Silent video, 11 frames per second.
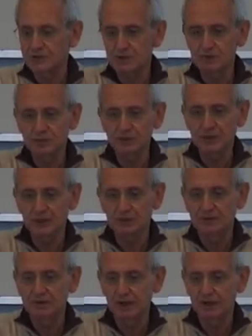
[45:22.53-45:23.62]

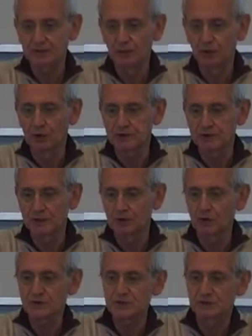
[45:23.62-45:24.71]
appreciated CATFO as they
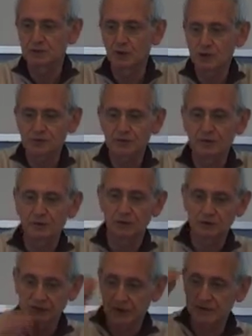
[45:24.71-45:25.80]
considered hospital
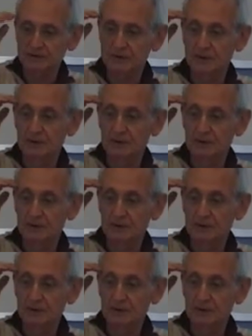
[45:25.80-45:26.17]
contract